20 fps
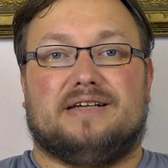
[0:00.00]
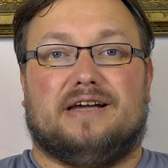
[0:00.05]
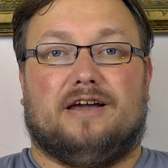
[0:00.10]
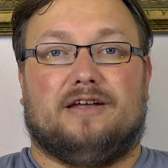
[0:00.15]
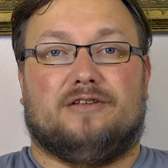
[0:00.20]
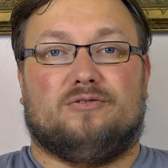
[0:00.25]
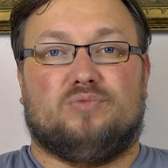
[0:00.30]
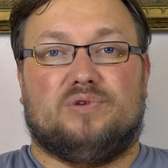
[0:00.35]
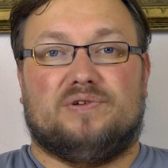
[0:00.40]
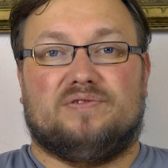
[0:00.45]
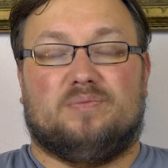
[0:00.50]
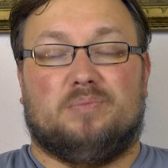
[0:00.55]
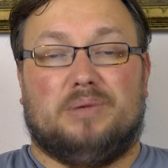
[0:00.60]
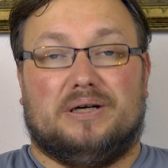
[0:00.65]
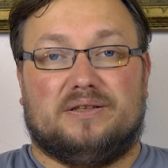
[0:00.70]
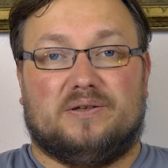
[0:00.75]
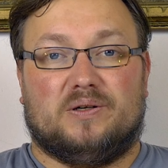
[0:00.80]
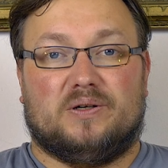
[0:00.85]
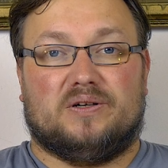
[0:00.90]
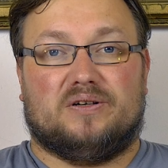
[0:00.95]
and with
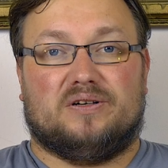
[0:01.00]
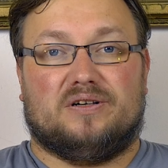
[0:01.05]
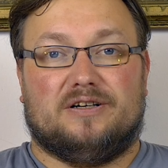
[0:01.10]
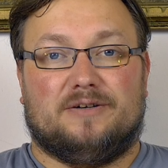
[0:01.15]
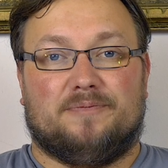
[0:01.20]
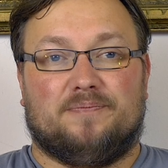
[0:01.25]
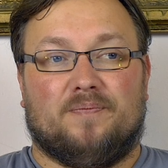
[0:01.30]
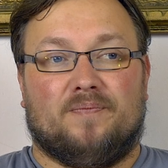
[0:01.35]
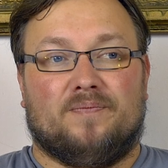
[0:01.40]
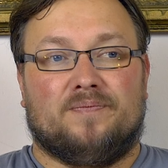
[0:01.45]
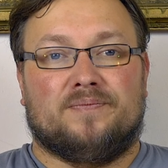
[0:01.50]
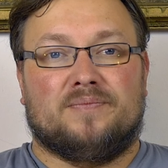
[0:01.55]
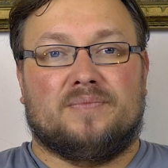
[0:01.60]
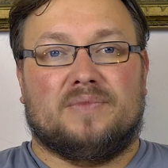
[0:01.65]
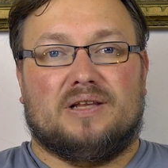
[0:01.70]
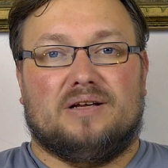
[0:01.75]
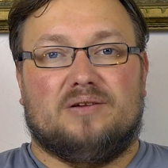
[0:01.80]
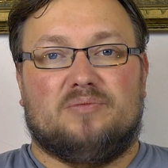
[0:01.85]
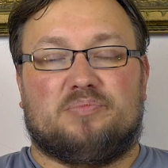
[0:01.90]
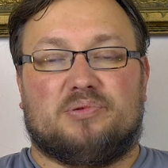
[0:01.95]
better
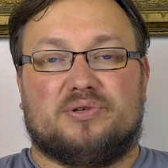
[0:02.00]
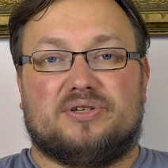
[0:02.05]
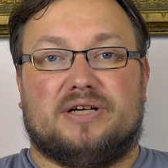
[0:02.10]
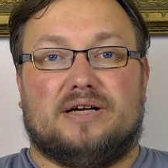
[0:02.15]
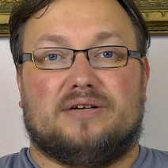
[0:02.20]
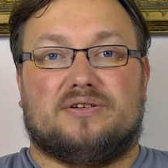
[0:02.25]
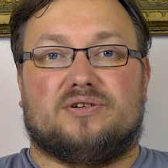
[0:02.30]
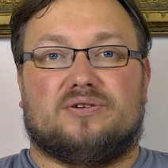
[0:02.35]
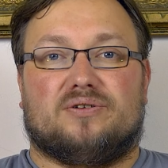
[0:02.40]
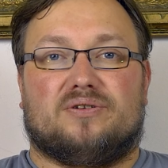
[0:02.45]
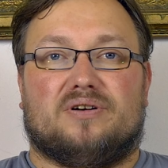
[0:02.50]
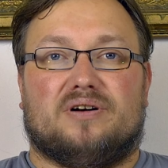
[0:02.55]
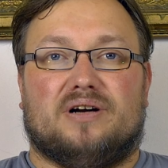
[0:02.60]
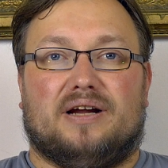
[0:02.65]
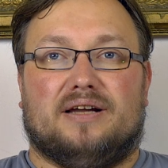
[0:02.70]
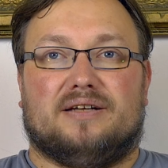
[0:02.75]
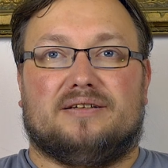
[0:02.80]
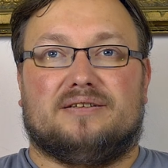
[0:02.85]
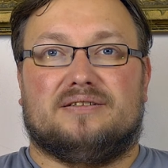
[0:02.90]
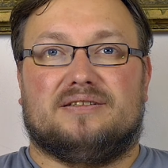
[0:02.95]
processor,
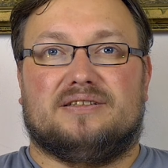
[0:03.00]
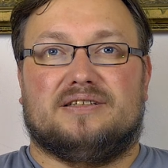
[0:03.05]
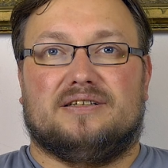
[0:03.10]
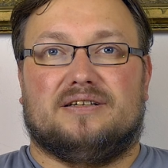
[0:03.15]
and